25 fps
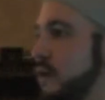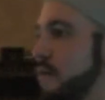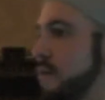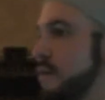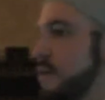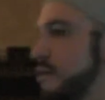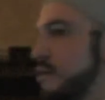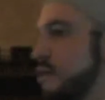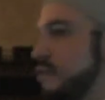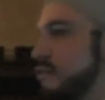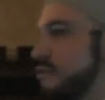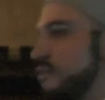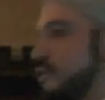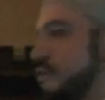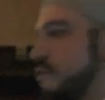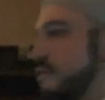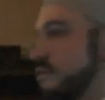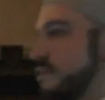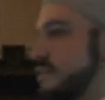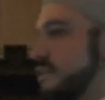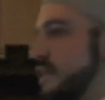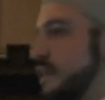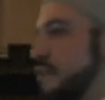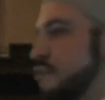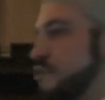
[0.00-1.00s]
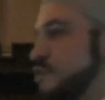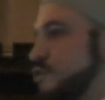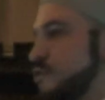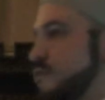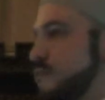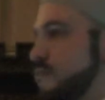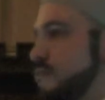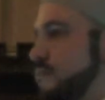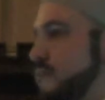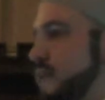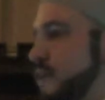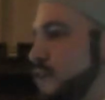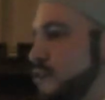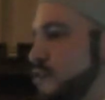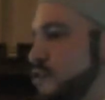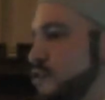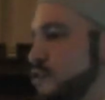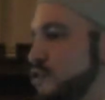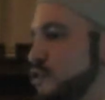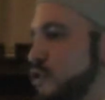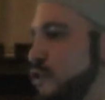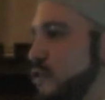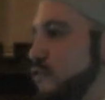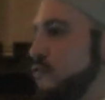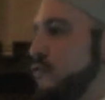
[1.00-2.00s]
because obviously that just
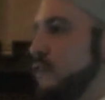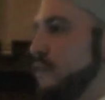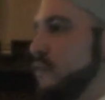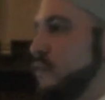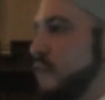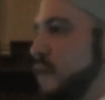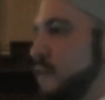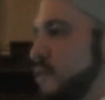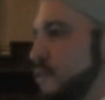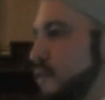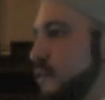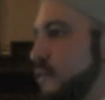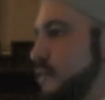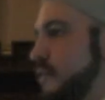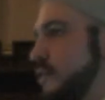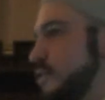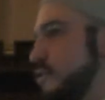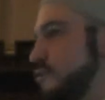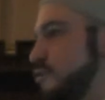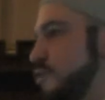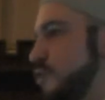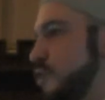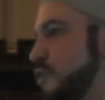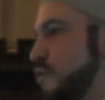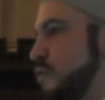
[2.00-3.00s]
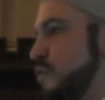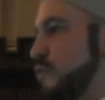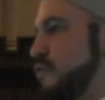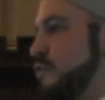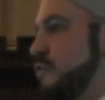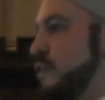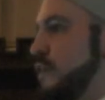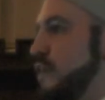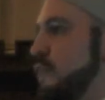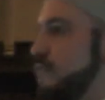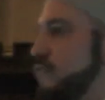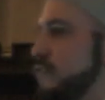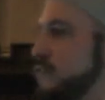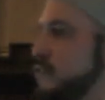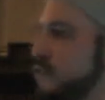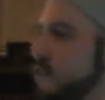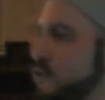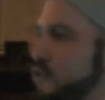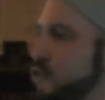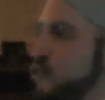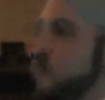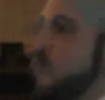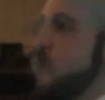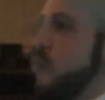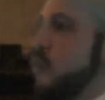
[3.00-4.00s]
shows that they're not tolerant. They invented
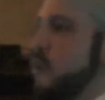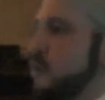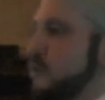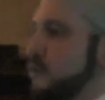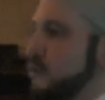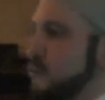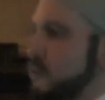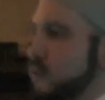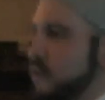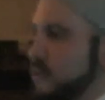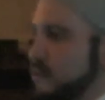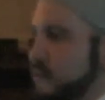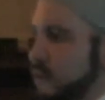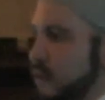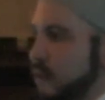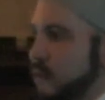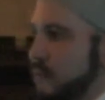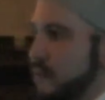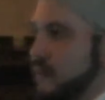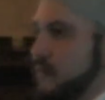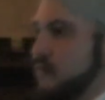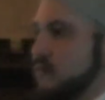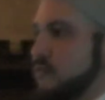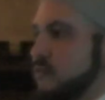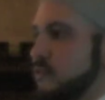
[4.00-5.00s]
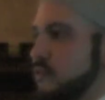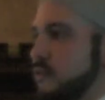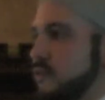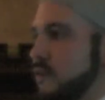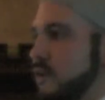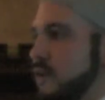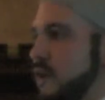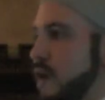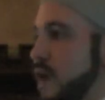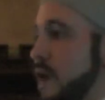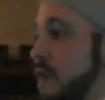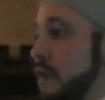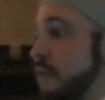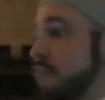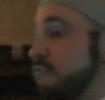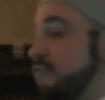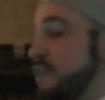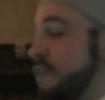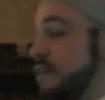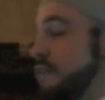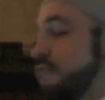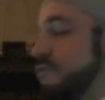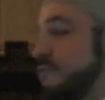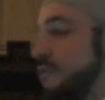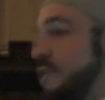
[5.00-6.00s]
a new word called Islamist.
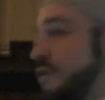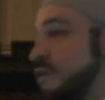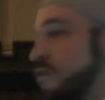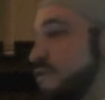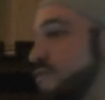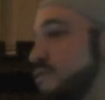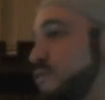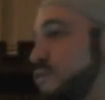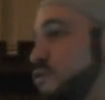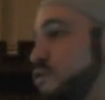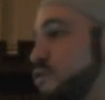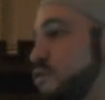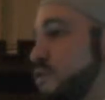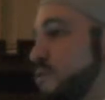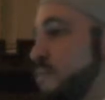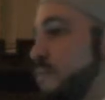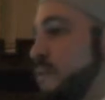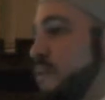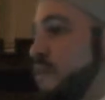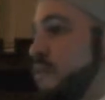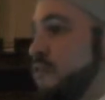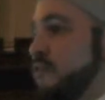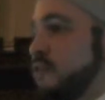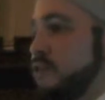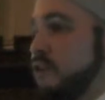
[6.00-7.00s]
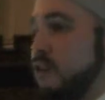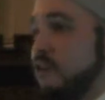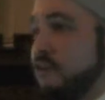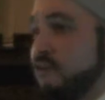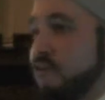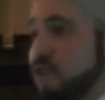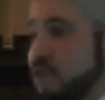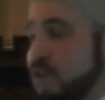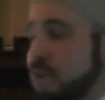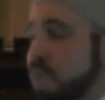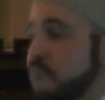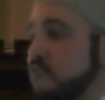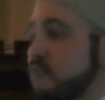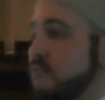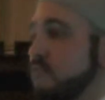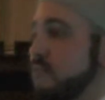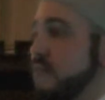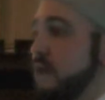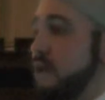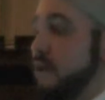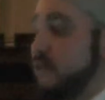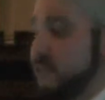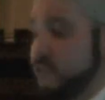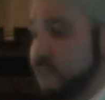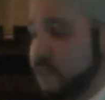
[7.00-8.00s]
That's very unfortunate, because a lot of non-Muslims
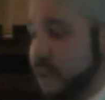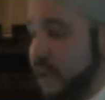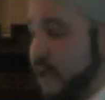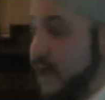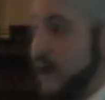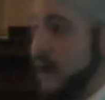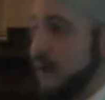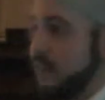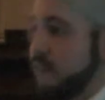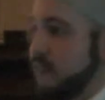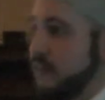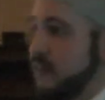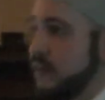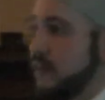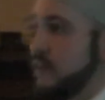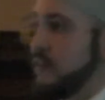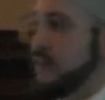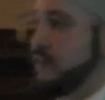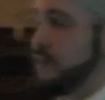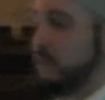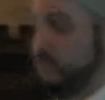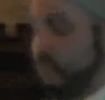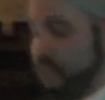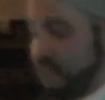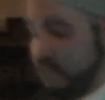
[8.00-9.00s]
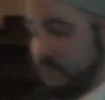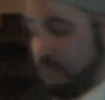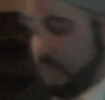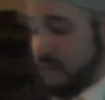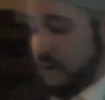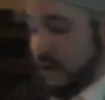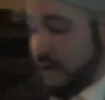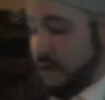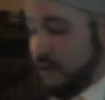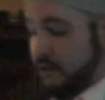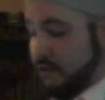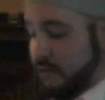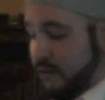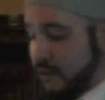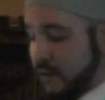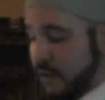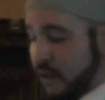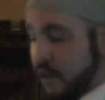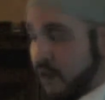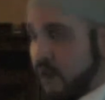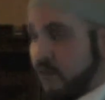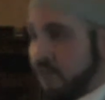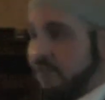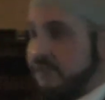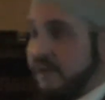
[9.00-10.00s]
now are scared, thinking that there is some kind of
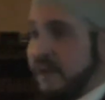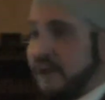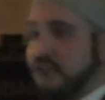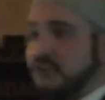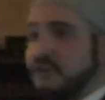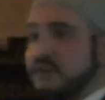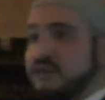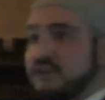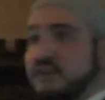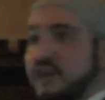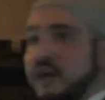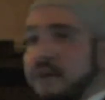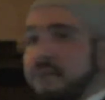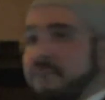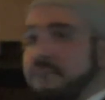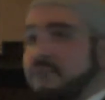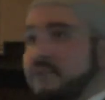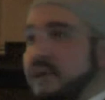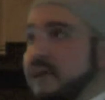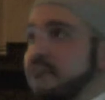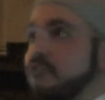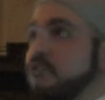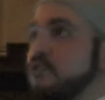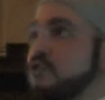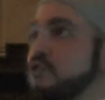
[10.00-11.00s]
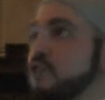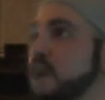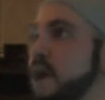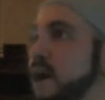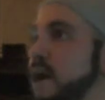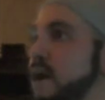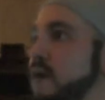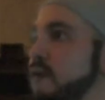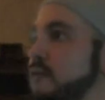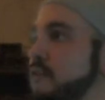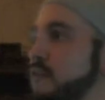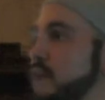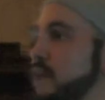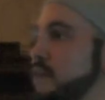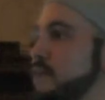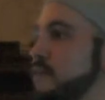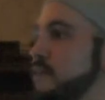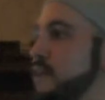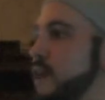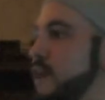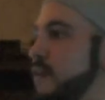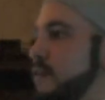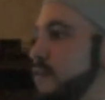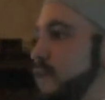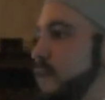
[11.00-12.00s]
fascist-type ideology out there
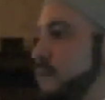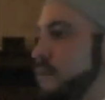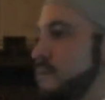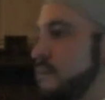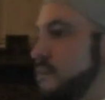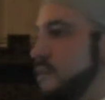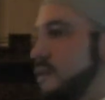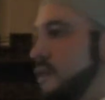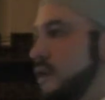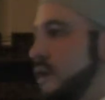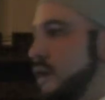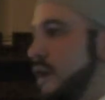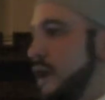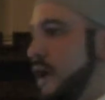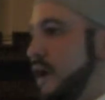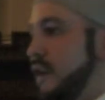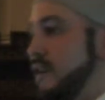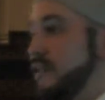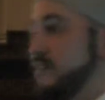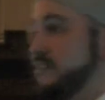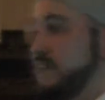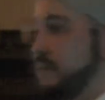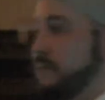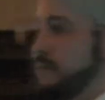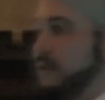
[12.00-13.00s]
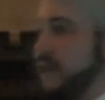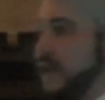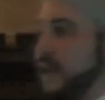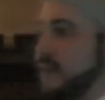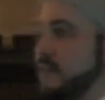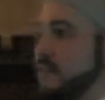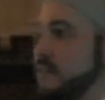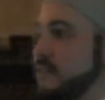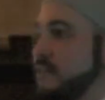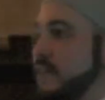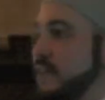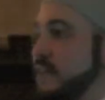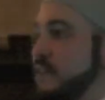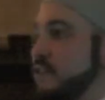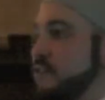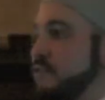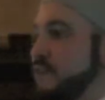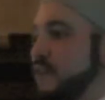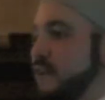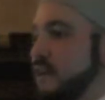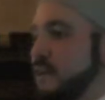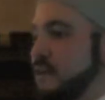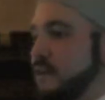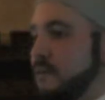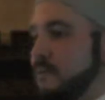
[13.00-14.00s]
to get them. And in some cases, they just
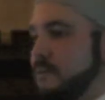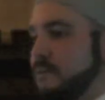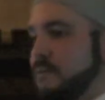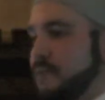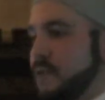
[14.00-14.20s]
think